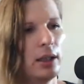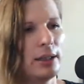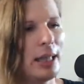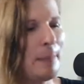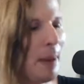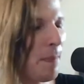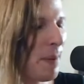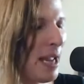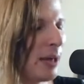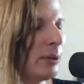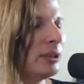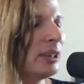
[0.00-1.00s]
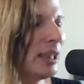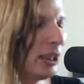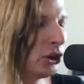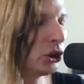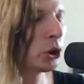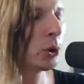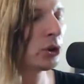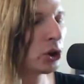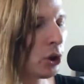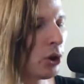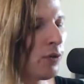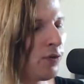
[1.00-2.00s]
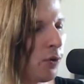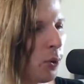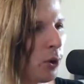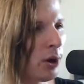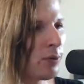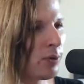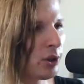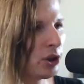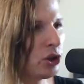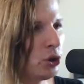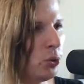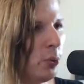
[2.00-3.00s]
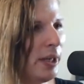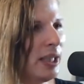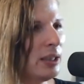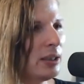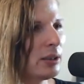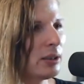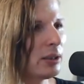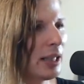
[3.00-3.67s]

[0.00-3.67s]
my parents' insurance could afford for the 2 weeks,